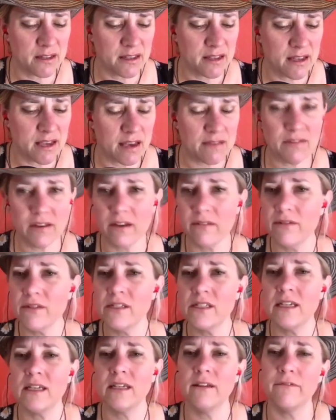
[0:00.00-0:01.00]
have you ever
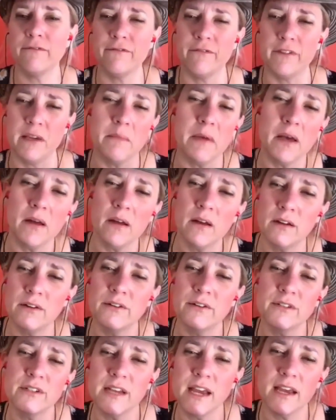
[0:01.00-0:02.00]
seen a female
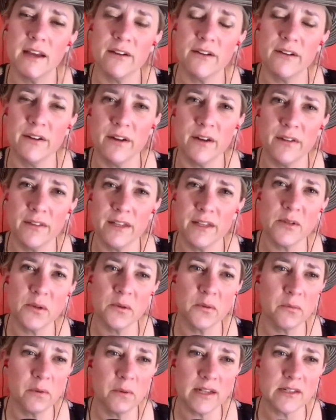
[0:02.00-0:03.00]
Undertaker in all these
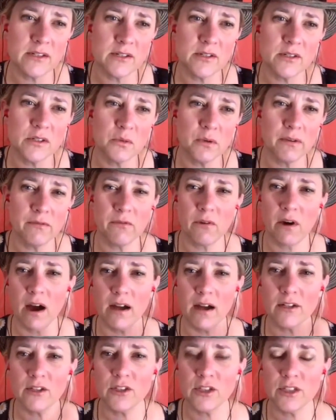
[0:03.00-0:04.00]
old Westerns we've
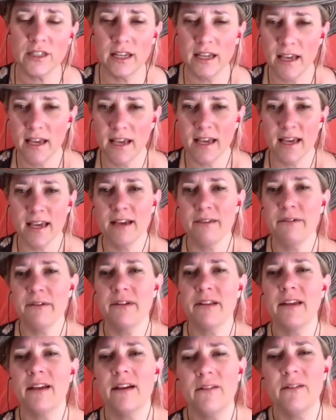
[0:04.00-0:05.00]
watched? And we were
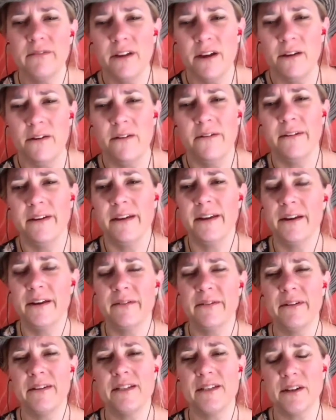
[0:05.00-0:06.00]
like, oh no,
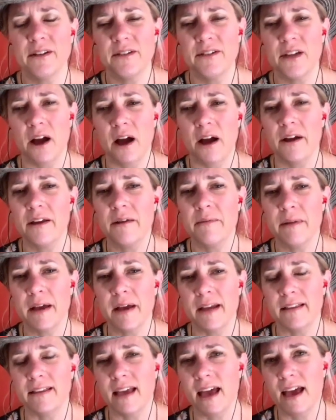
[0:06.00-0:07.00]
we started talking
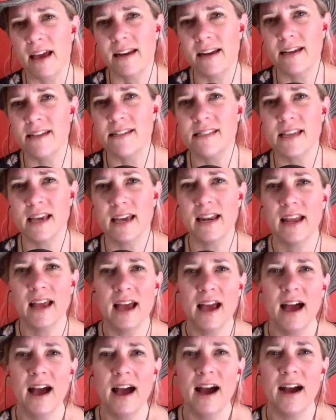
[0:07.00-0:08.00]
about that. And I said,
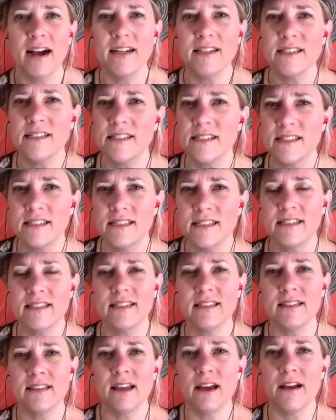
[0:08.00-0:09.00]
I just
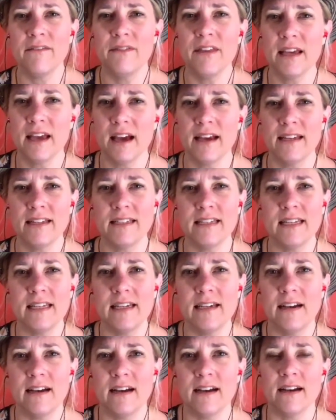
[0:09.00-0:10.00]
love the
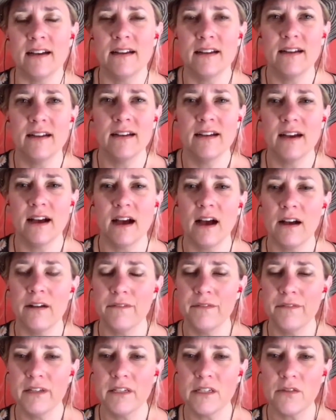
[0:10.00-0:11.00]
idea
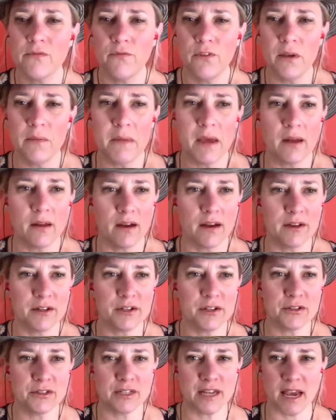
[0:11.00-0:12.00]
of this female
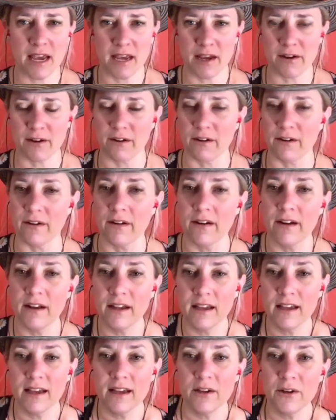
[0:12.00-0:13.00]
Undertaker
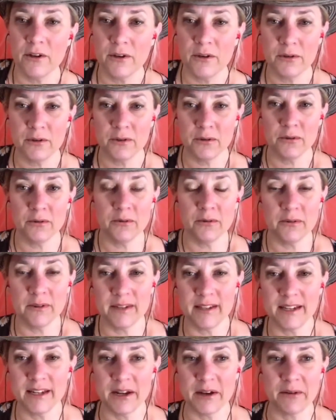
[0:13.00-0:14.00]
who,
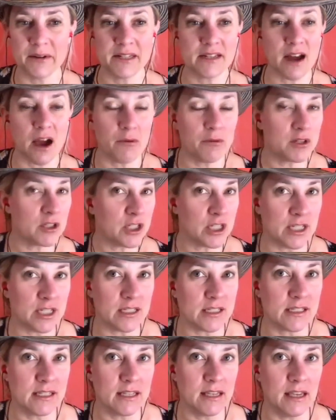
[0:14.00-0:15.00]
is not what she
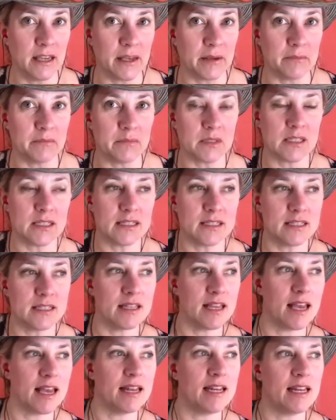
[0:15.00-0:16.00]
seems.
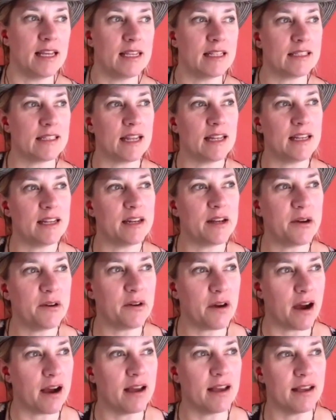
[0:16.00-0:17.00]
And he said,
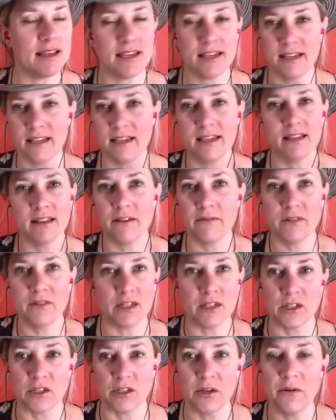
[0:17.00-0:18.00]
he loved
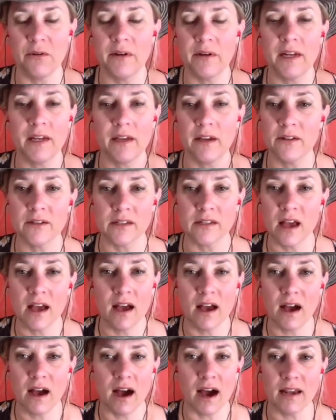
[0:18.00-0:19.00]
it too. And he goes,
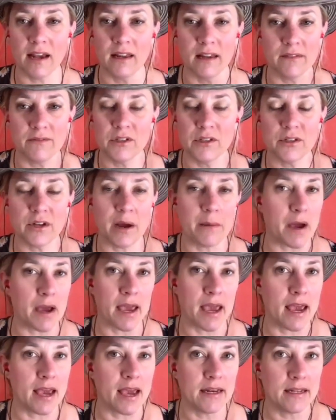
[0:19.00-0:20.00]
I'd love to try my
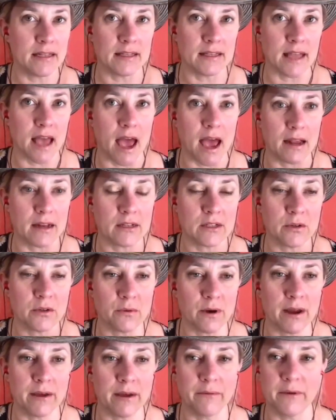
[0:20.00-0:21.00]
hand at that, to
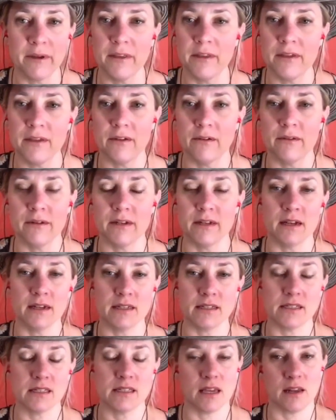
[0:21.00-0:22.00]
write with you. And I
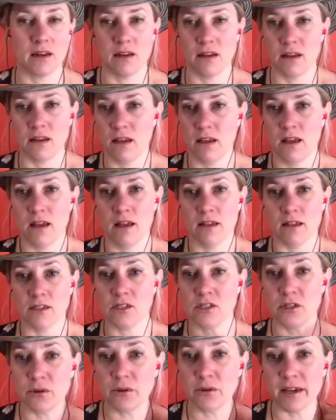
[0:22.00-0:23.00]
said, let's
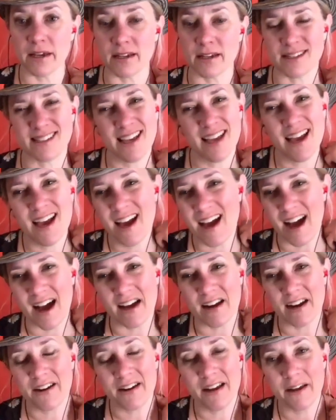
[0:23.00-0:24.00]
do it, because
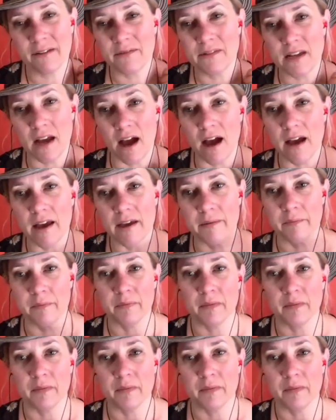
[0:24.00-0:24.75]
I don't have time